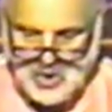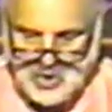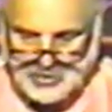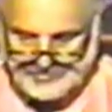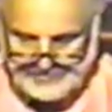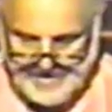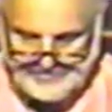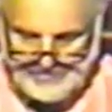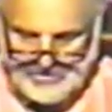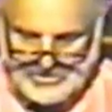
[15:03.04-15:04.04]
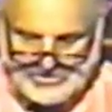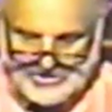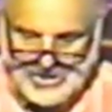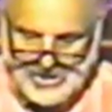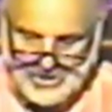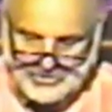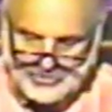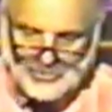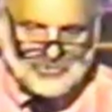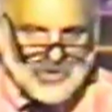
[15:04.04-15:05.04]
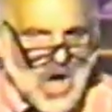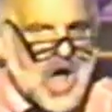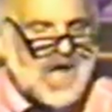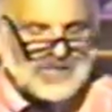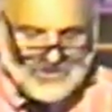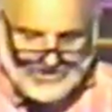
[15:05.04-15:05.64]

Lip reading: whose members do not